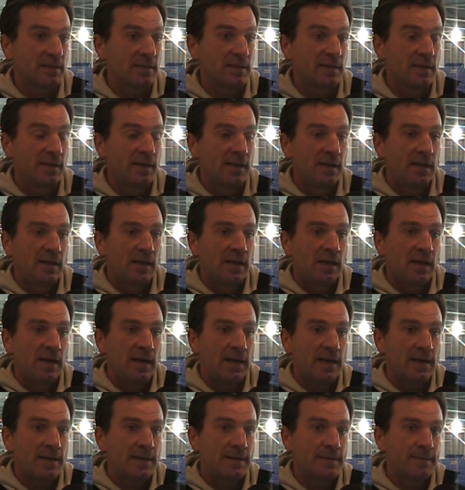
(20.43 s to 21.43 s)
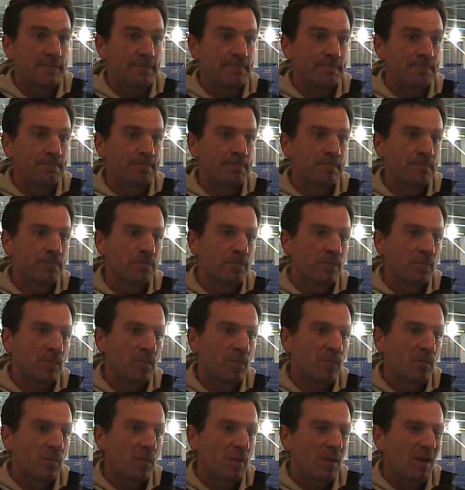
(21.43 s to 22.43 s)
And
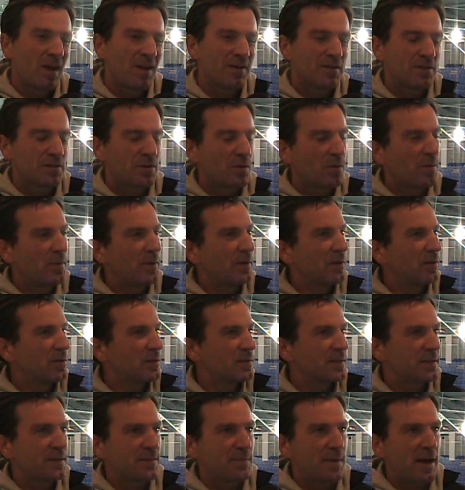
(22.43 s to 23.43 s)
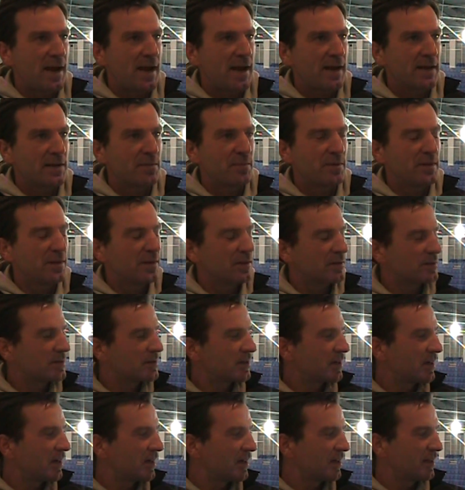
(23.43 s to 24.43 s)
I just thought we were a bit loose at the back, and we
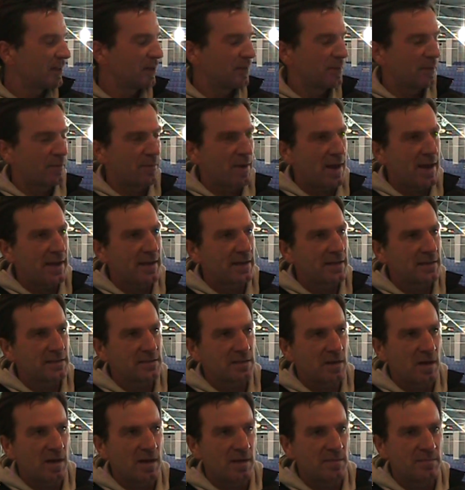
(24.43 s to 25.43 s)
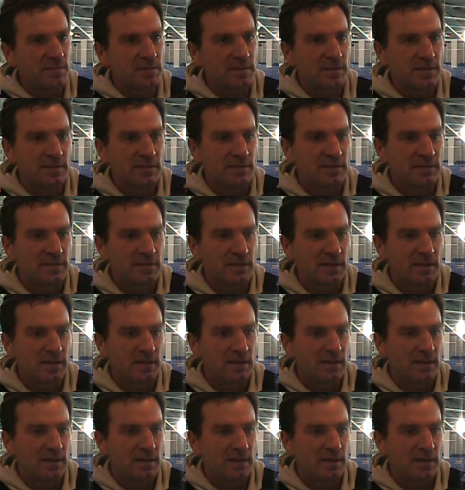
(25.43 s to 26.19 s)
looked a little bit ragged at times. And